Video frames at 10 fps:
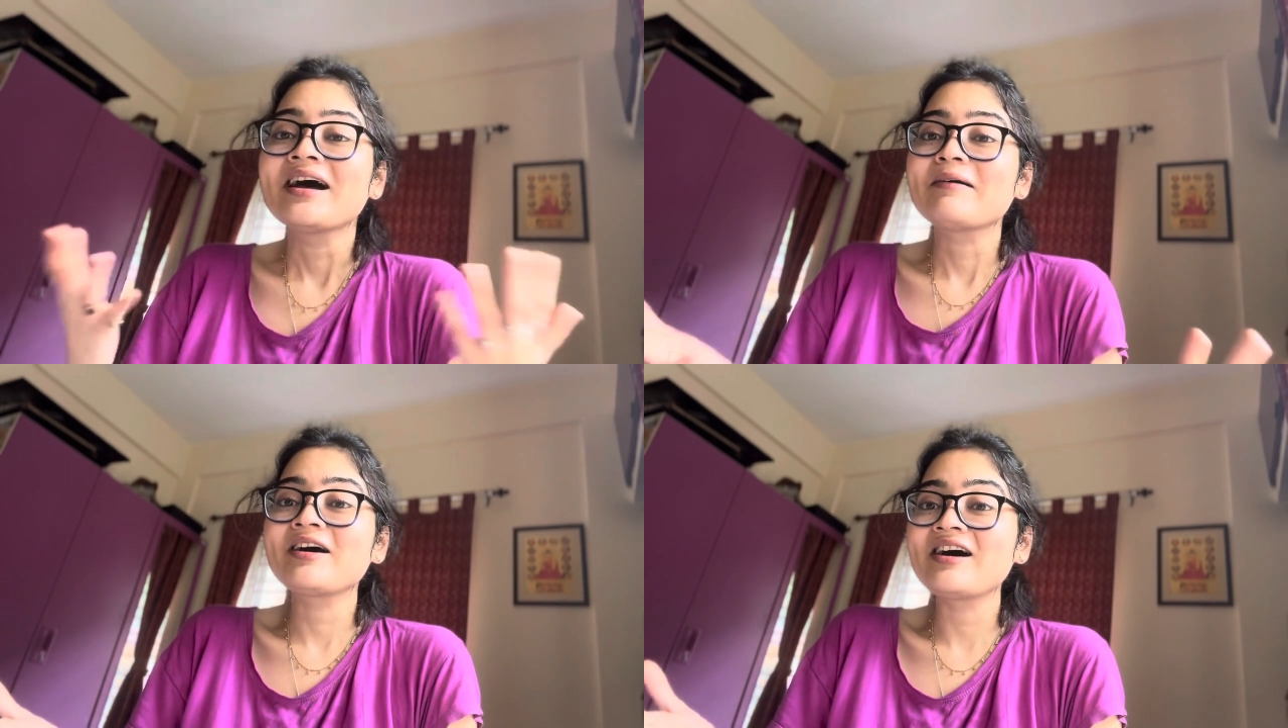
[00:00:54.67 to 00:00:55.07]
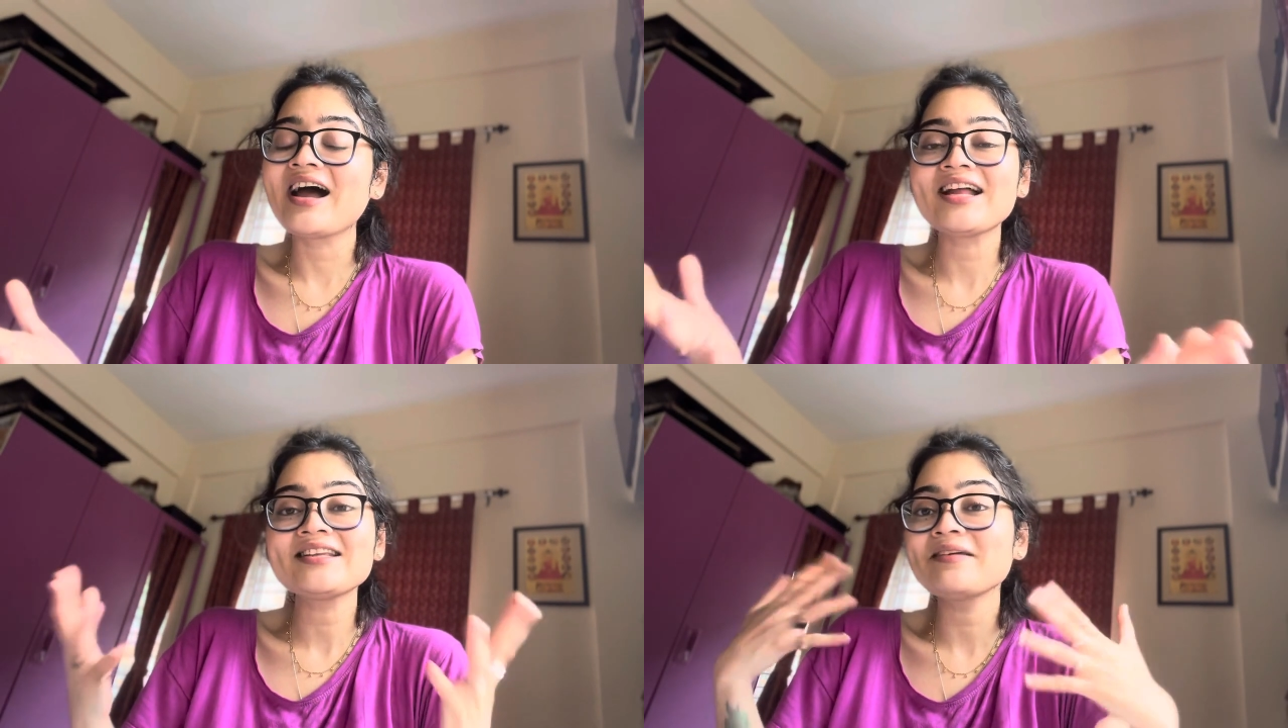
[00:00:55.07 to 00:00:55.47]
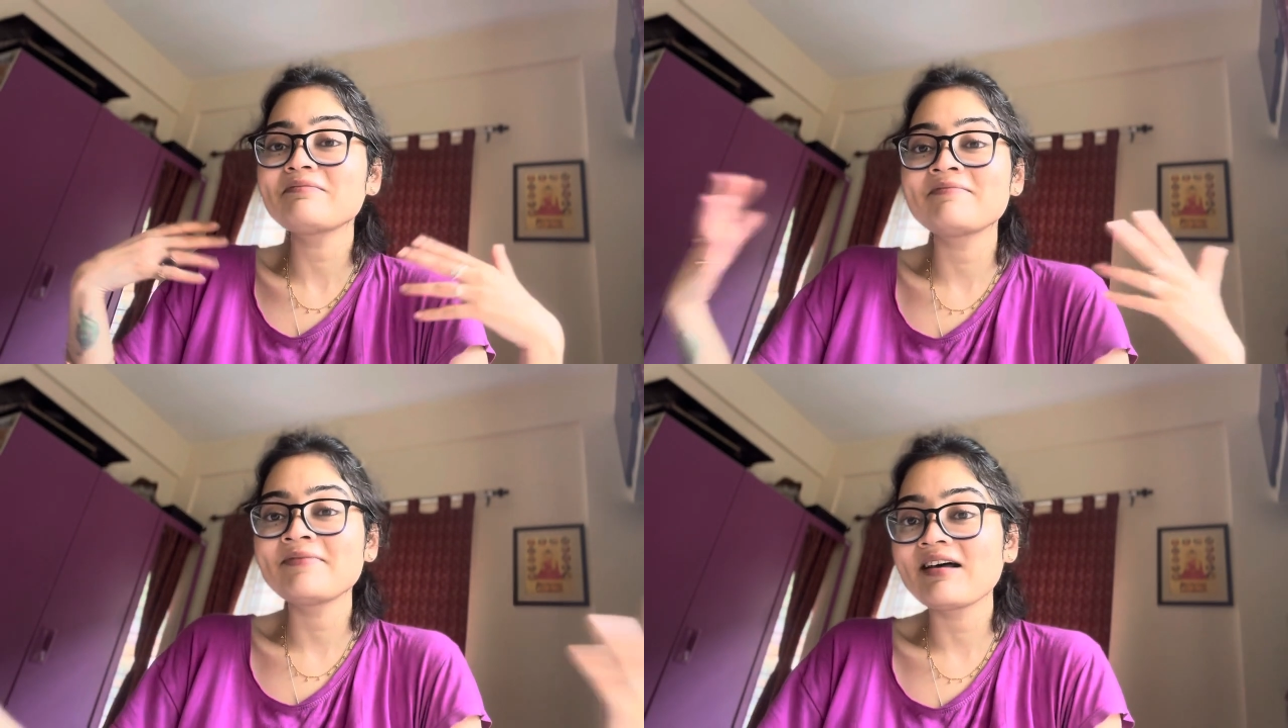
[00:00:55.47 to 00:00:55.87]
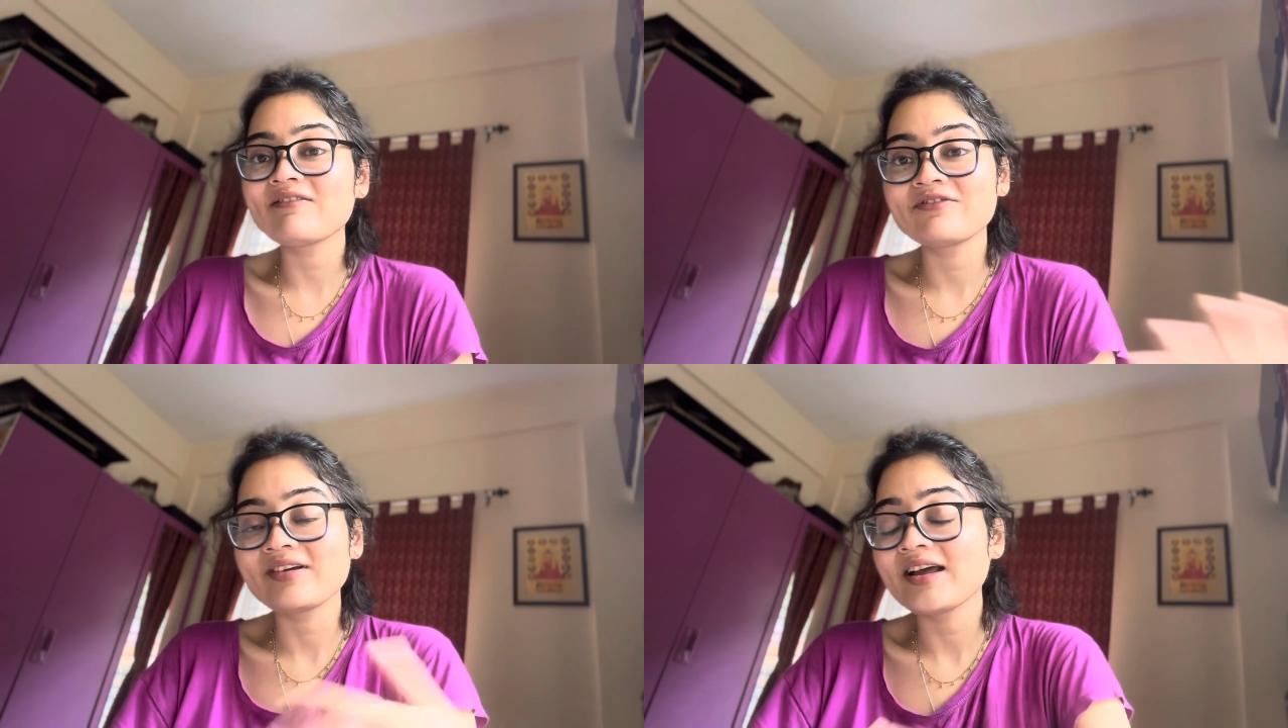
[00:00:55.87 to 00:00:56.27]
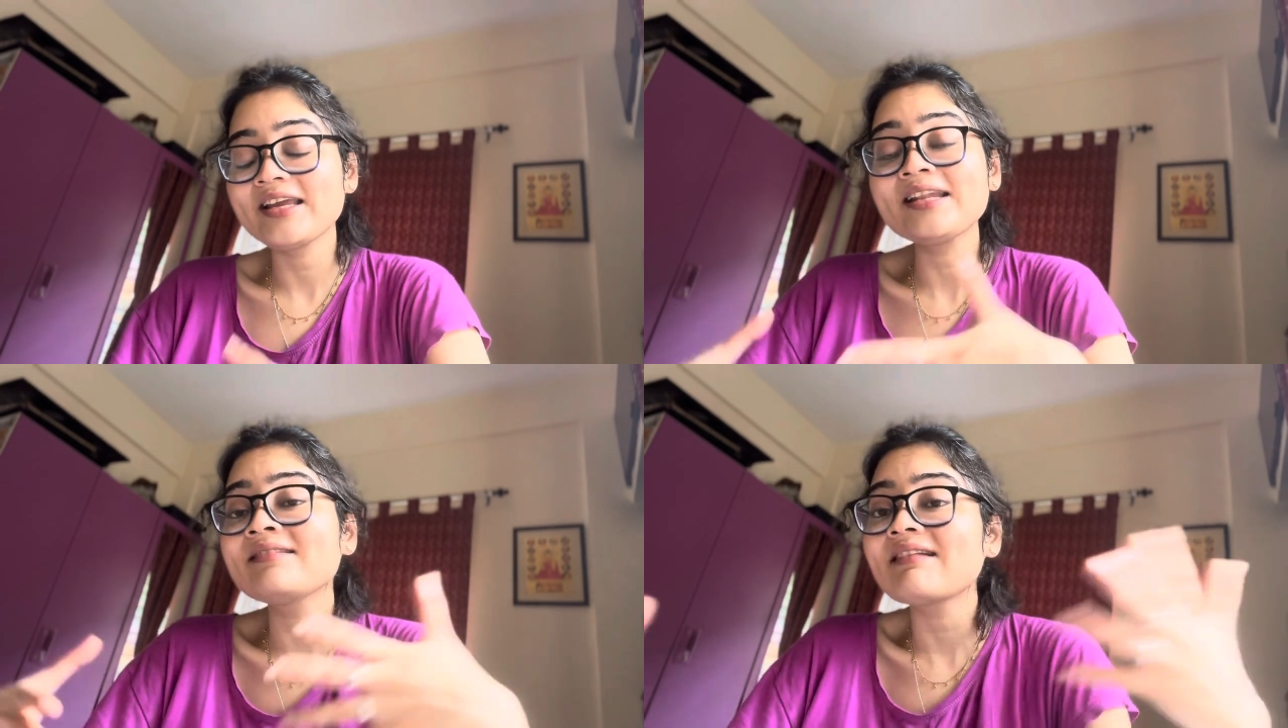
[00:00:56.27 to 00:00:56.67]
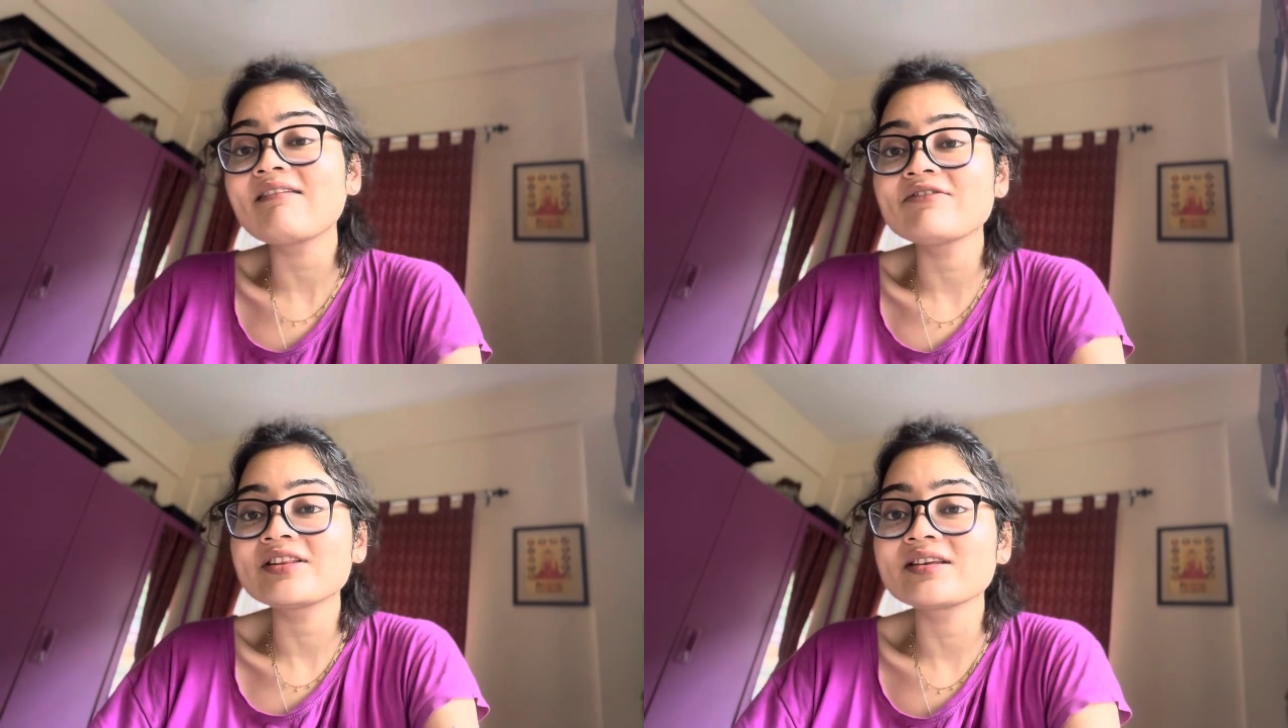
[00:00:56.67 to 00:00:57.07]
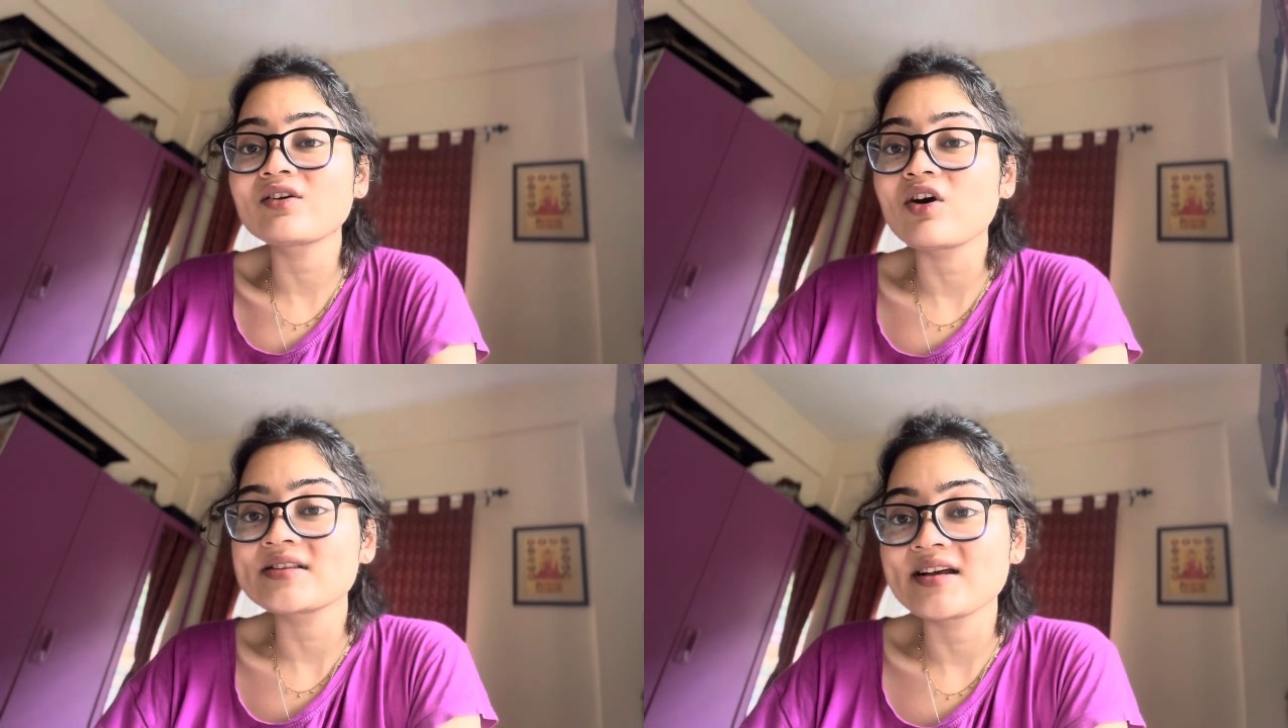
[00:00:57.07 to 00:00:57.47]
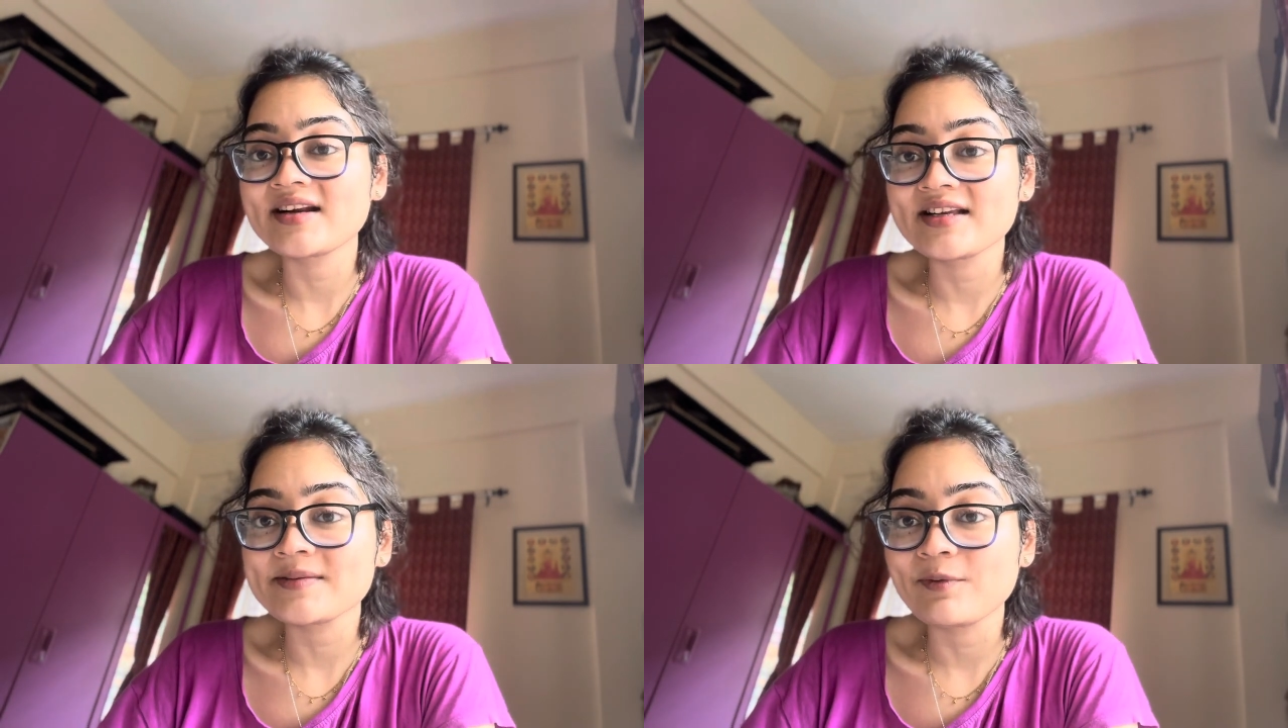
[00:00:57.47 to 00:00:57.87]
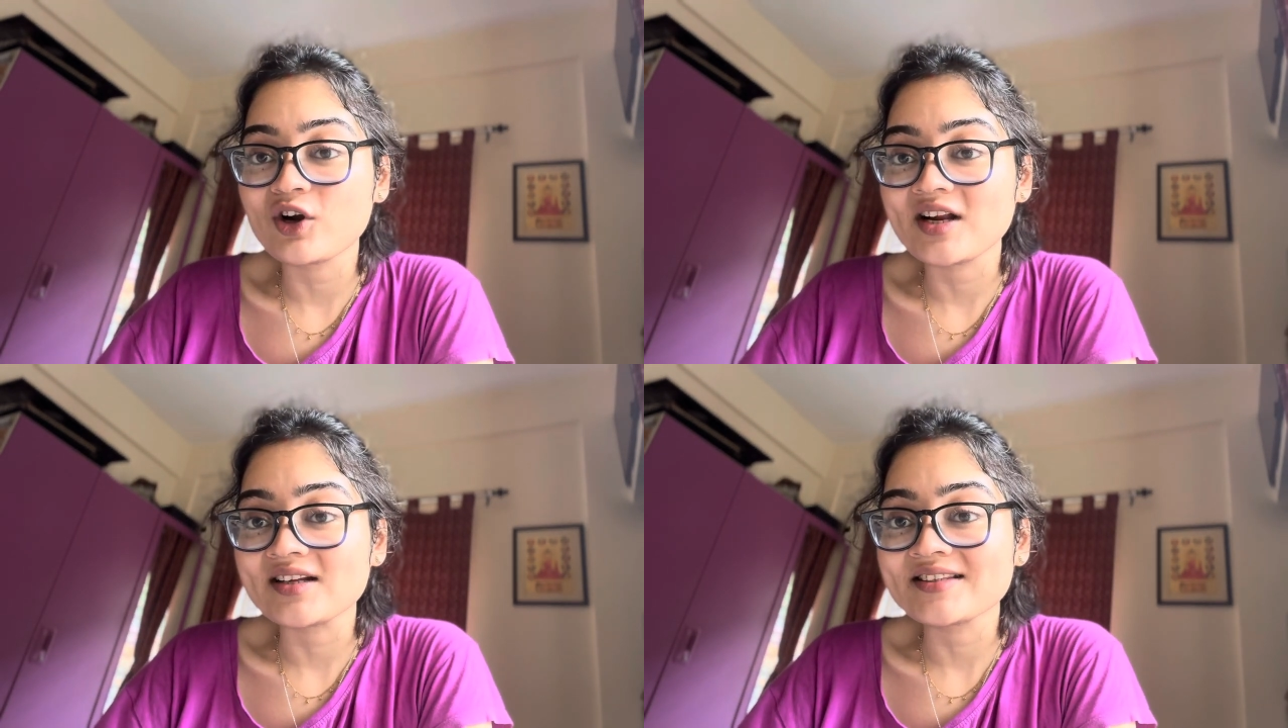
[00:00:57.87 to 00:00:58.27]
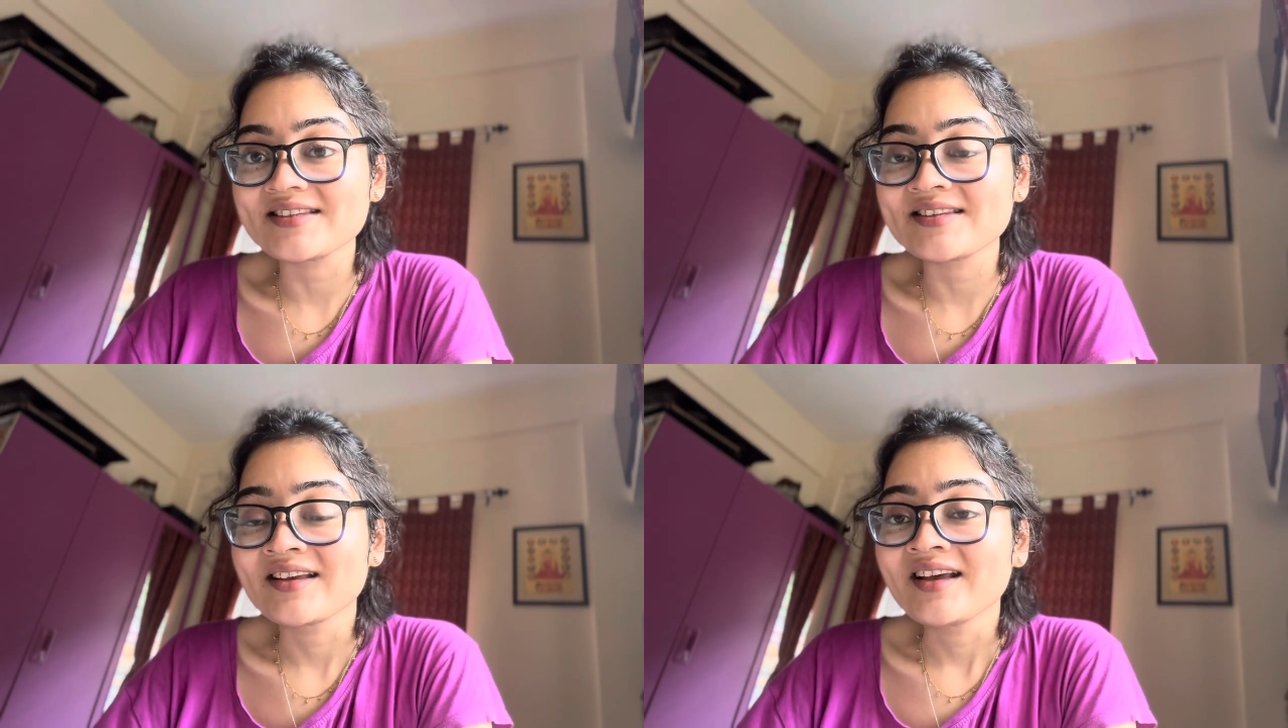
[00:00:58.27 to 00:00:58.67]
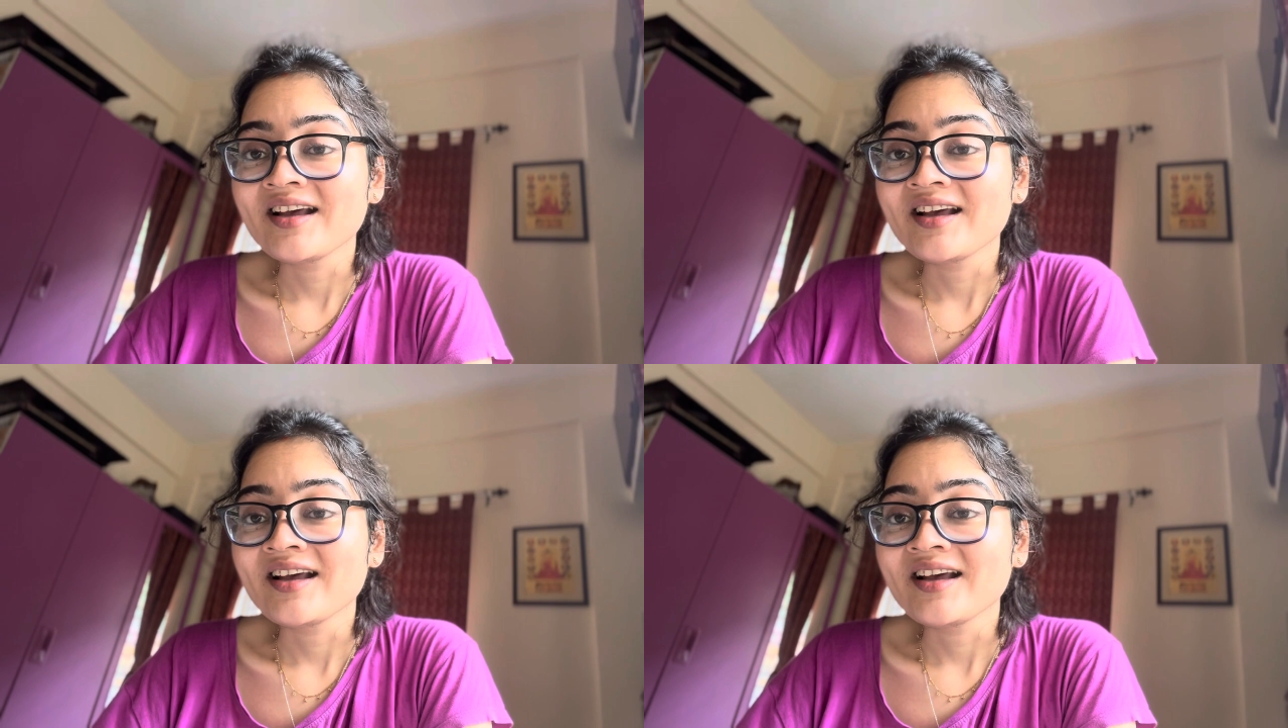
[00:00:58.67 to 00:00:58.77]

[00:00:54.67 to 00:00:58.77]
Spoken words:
And I'm in love with the COSRX products.